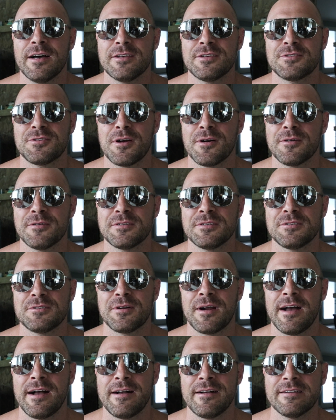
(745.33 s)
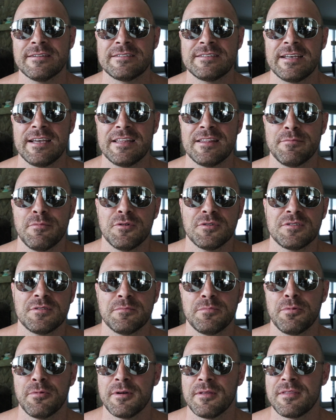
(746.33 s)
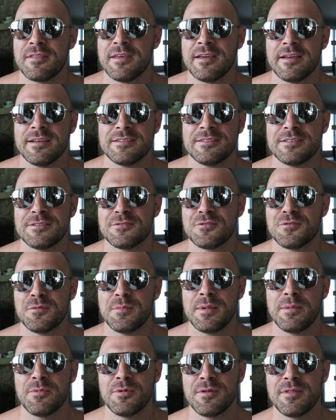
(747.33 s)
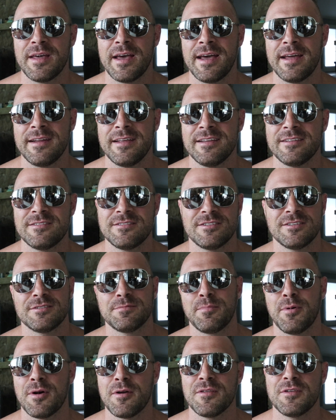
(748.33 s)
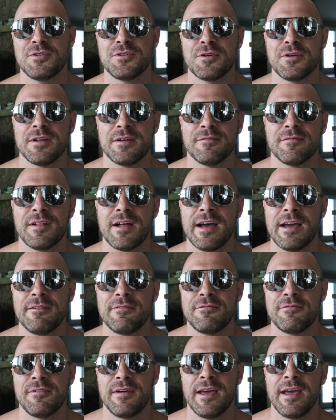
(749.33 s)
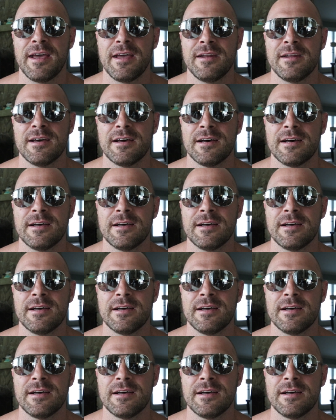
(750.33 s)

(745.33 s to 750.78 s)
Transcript: struggles and trials, and the most important thing is just to remember that it's just part of the journey of life, and